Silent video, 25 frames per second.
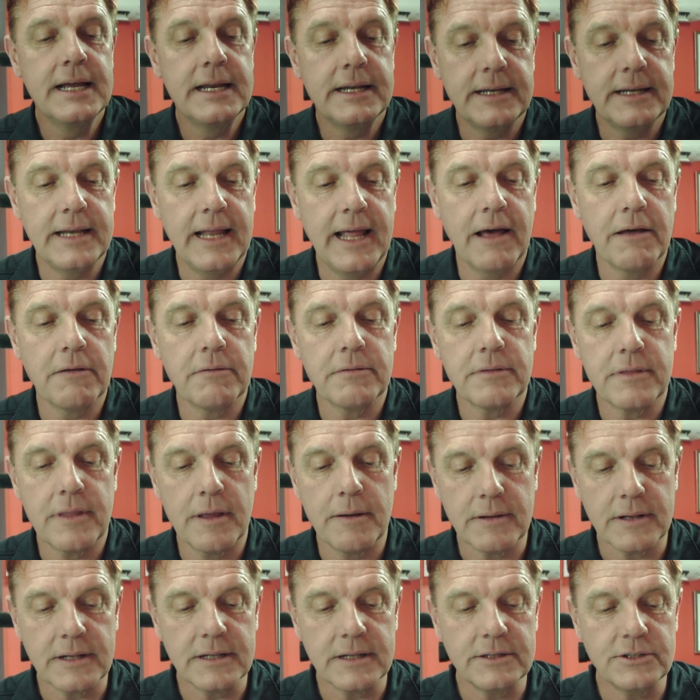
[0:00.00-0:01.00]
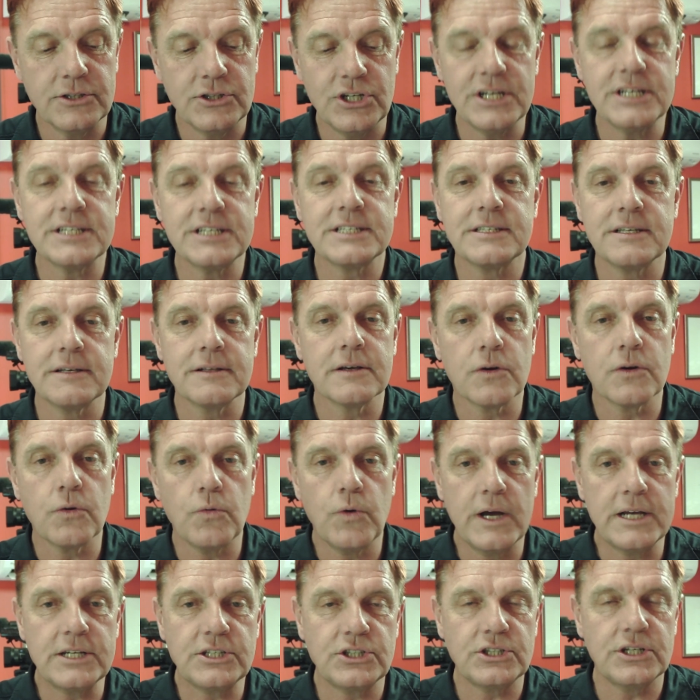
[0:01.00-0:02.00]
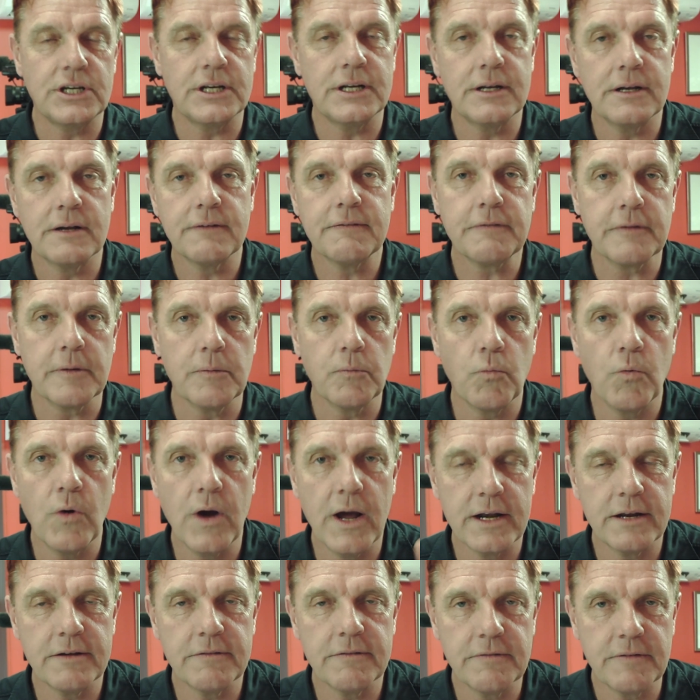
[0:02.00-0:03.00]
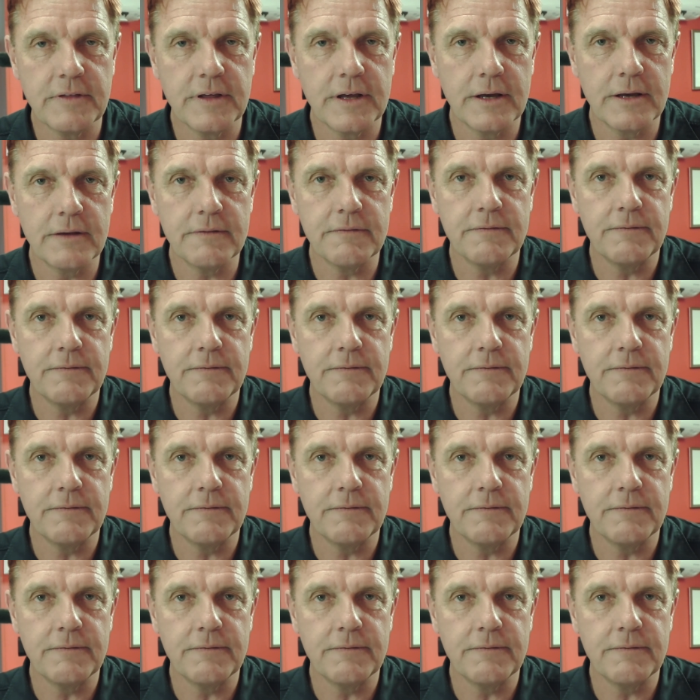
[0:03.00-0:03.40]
Now, the gist of the question from one of the